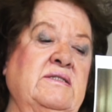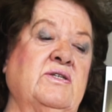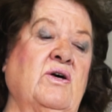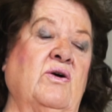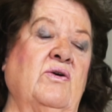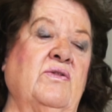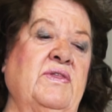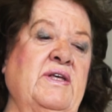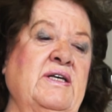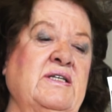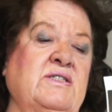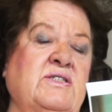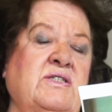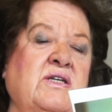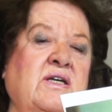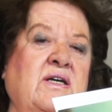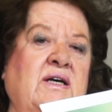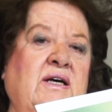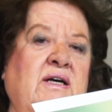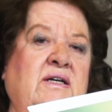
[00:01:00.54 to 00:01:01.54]
so this
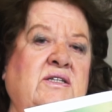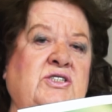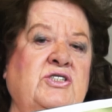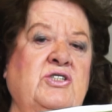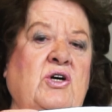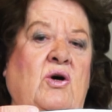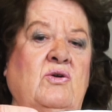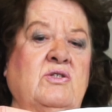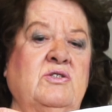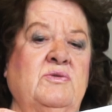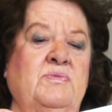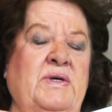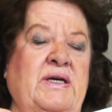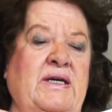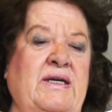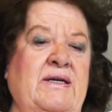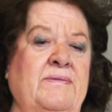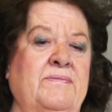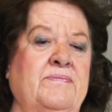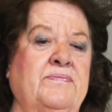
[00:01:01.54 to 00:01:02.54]
shows
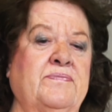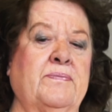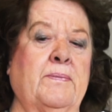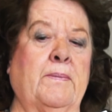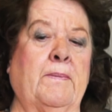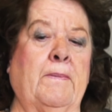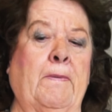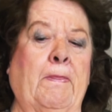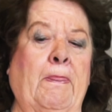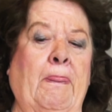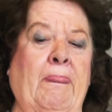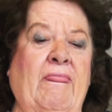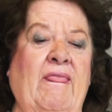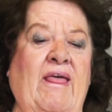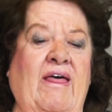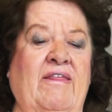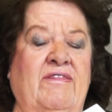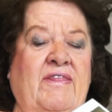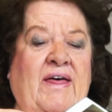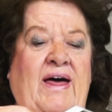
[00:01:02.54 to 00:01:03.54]
me
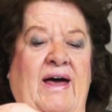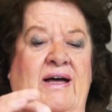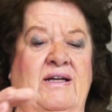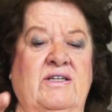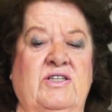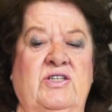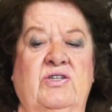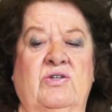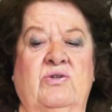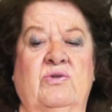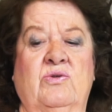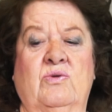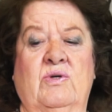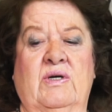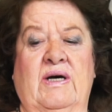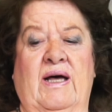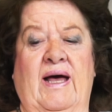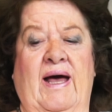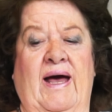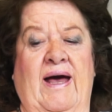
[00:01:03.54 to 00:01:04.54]
that you
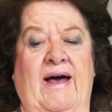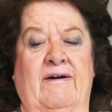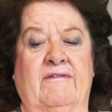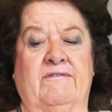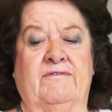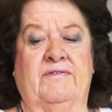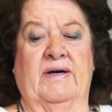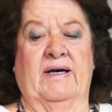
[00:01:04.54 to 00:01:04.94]
have